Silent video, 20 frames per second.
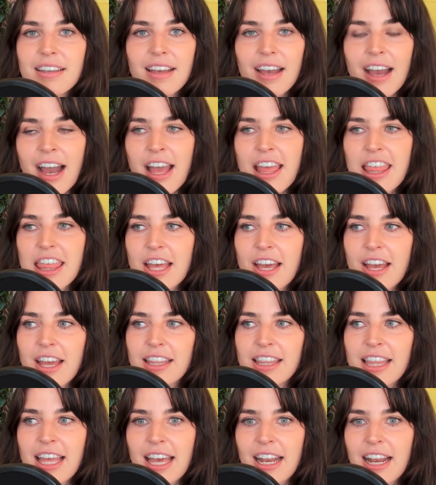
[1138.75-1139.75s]
I
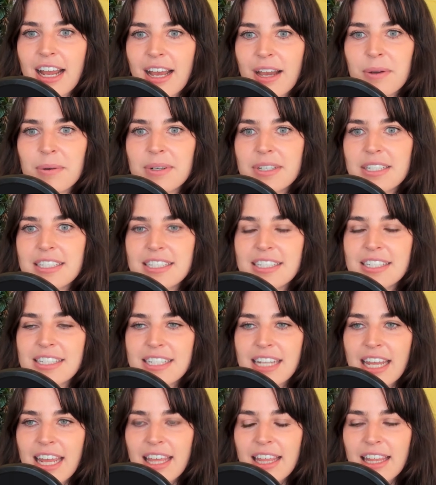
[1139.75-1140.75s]
thought that I was
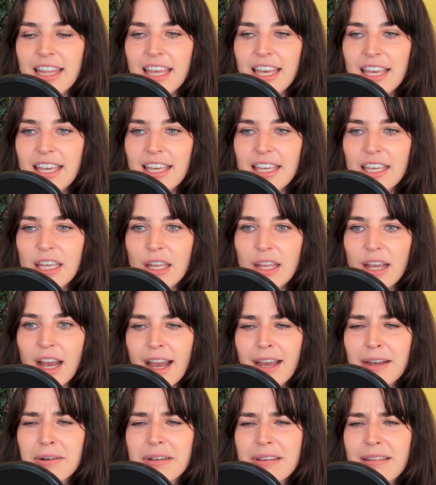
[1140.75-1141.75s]
saying, like, I
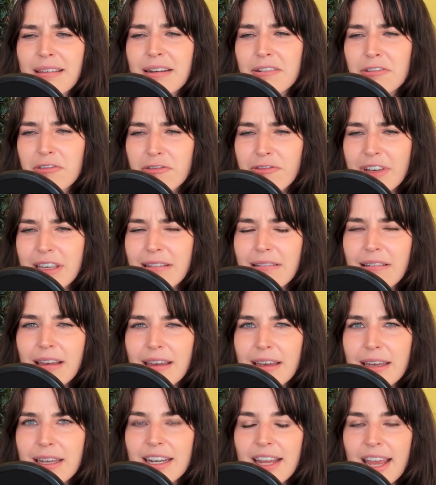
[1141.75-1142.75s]
really don't feel
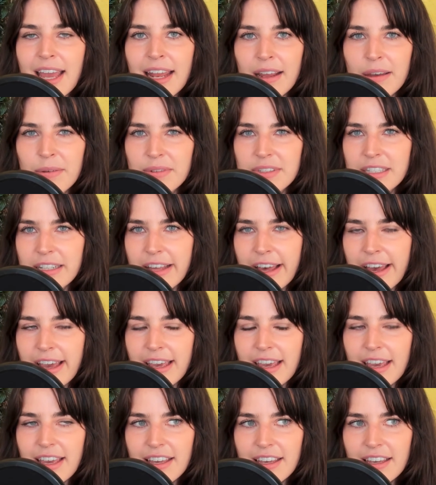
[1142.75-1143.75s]
good. And I was
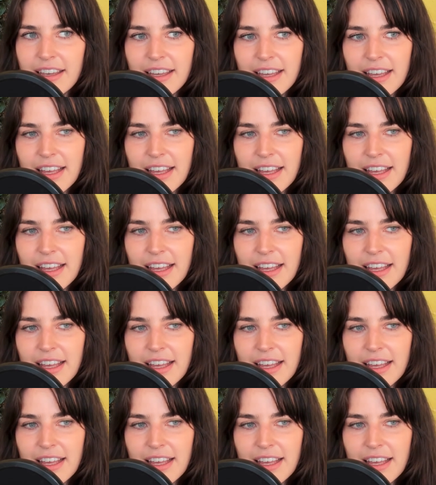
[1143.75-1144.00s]
lying.